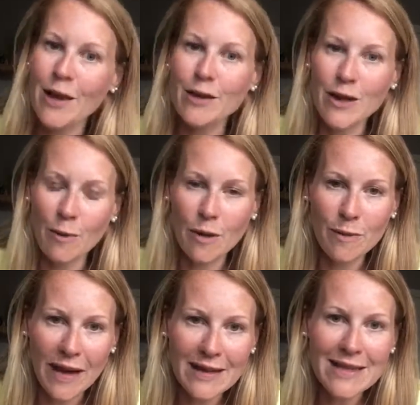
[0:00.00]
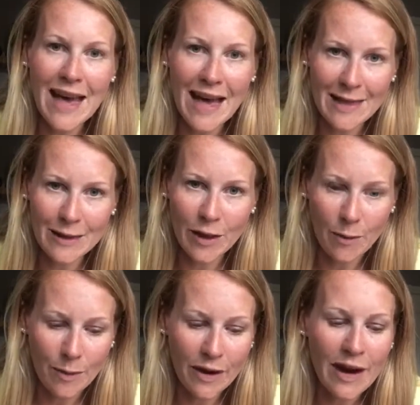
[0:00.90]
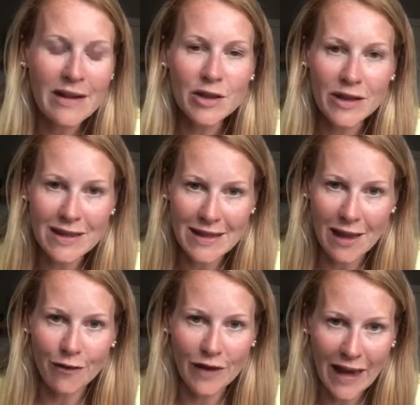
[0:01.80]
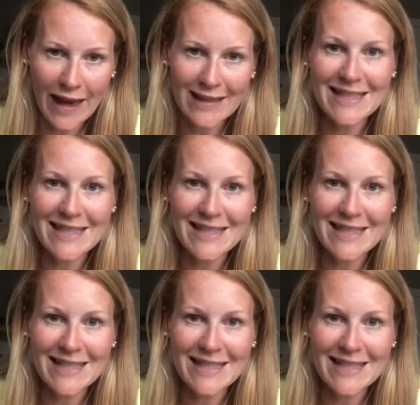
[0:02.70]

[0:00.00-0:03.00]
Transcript: Double means add the number to itself again.